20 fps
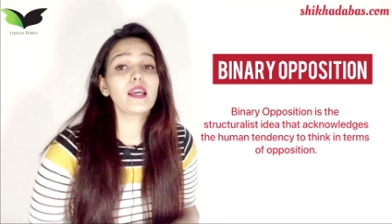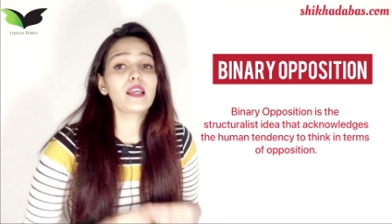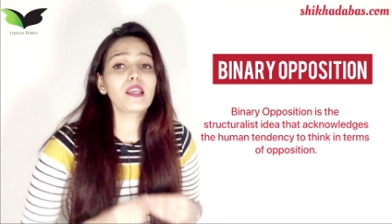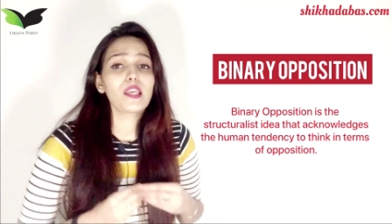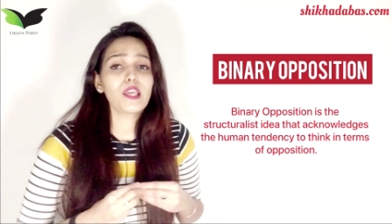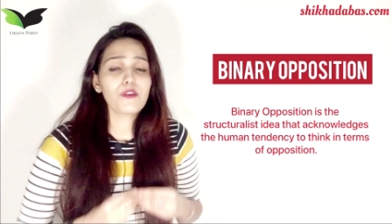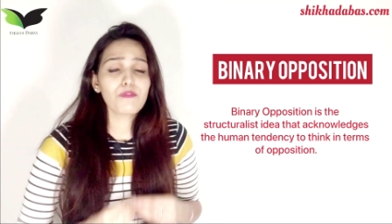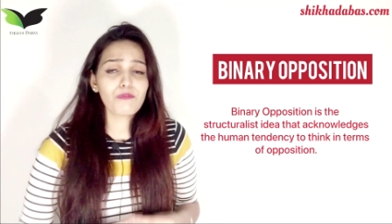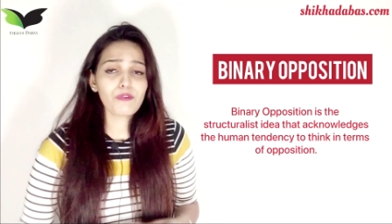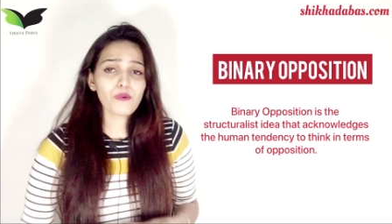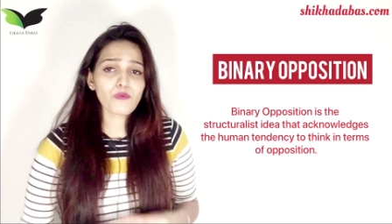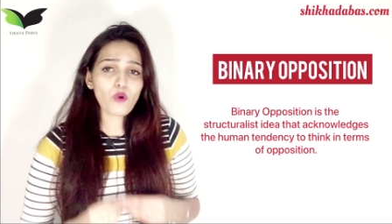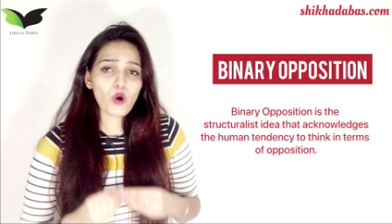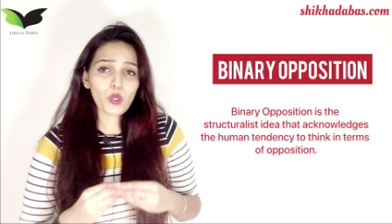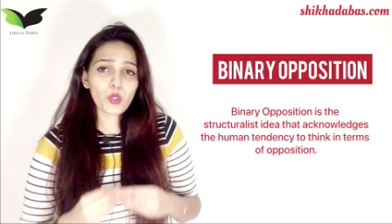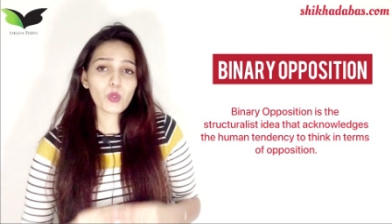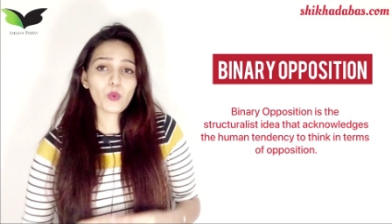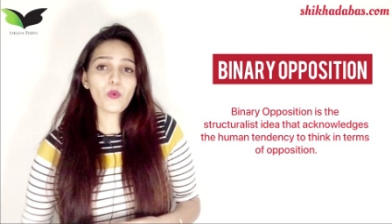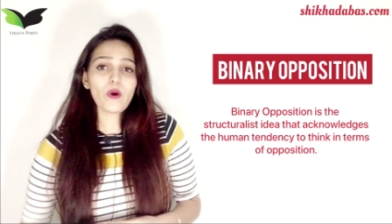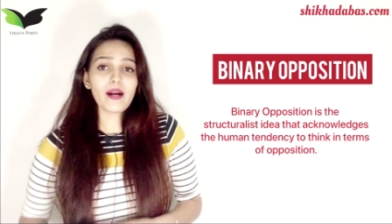If we
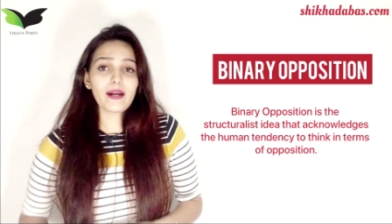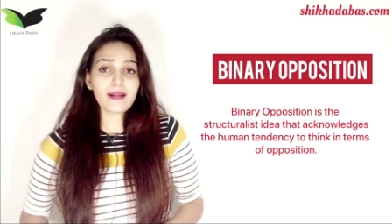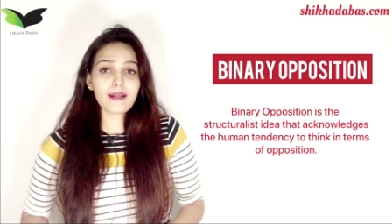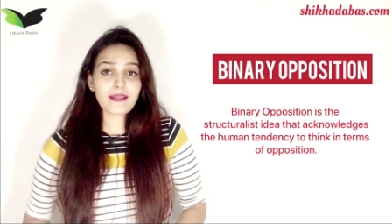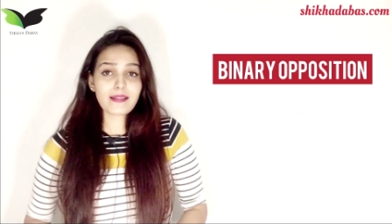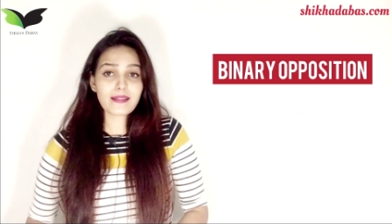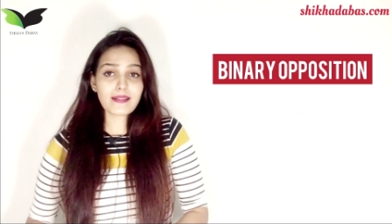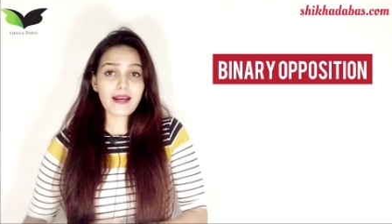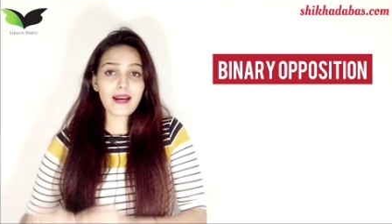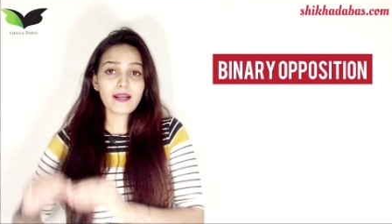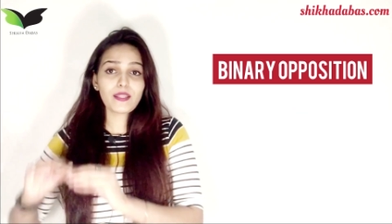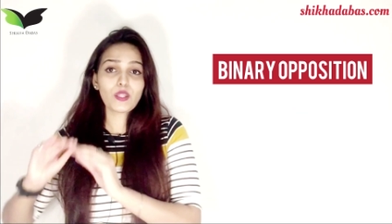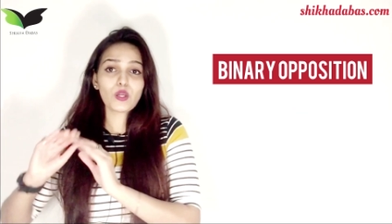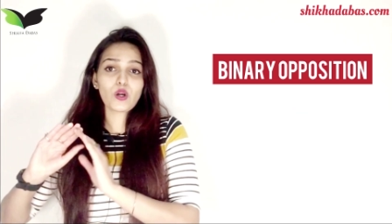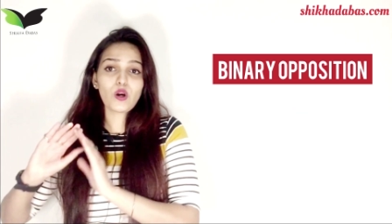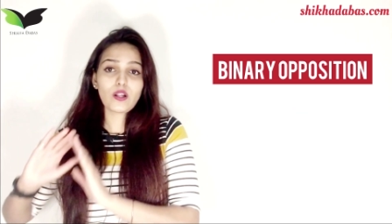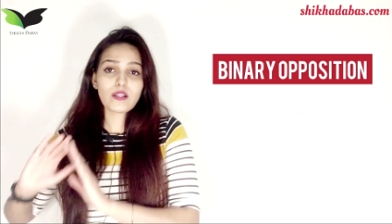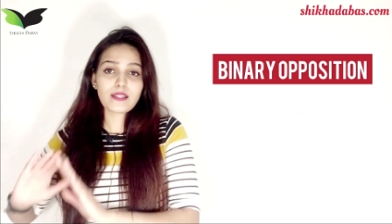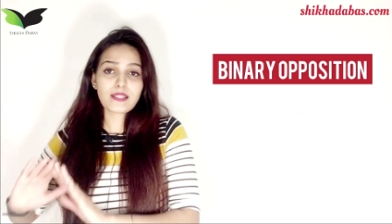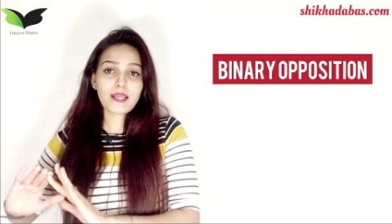want to understand the
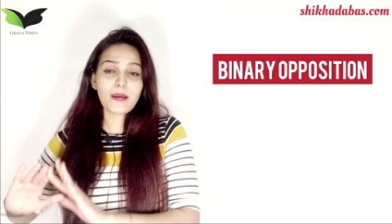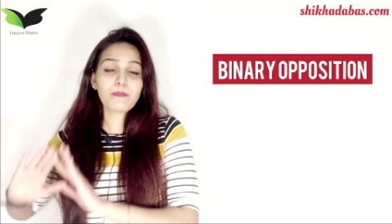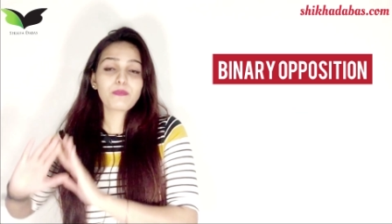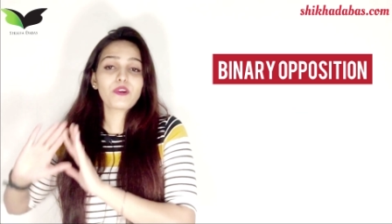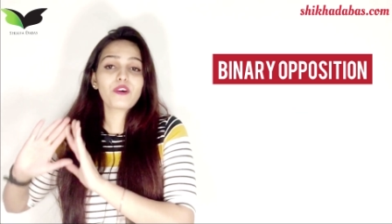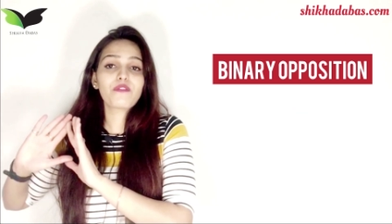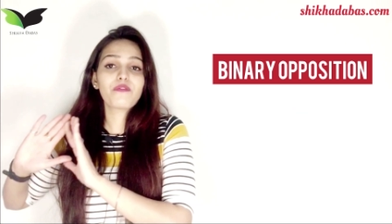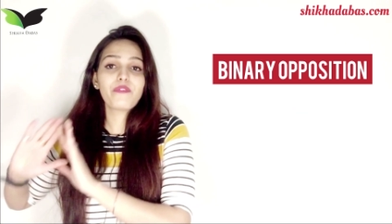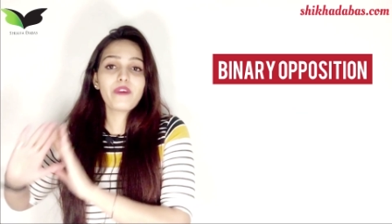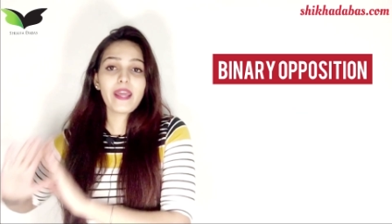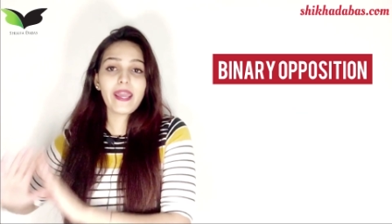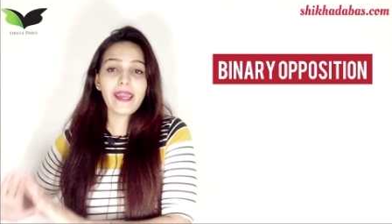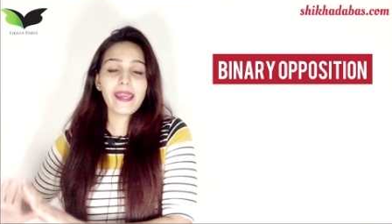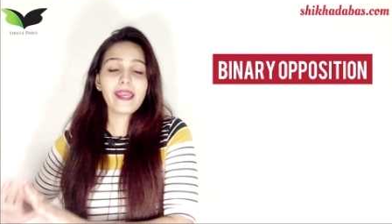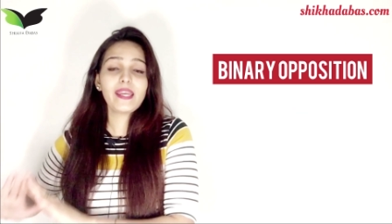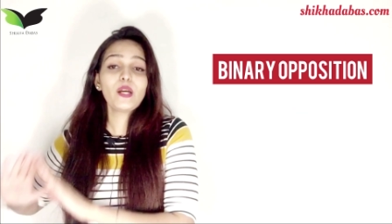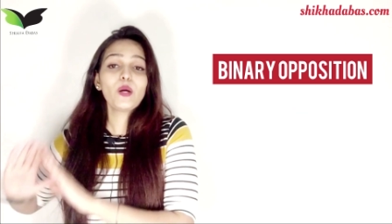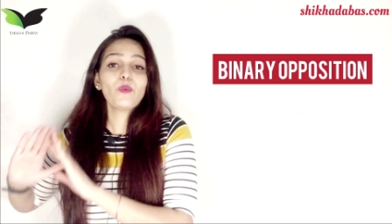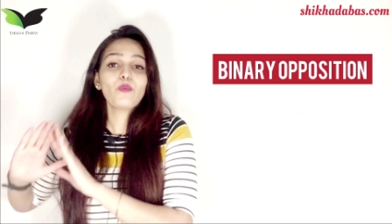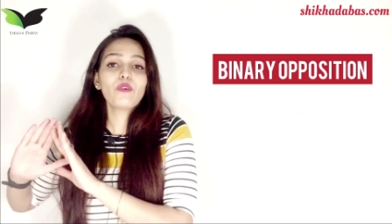concept of
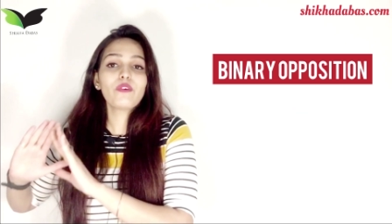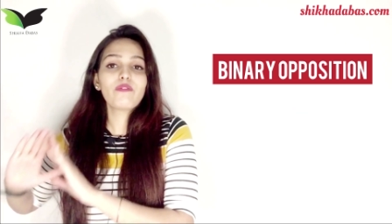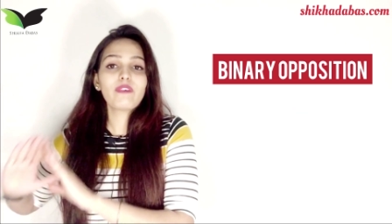day, we will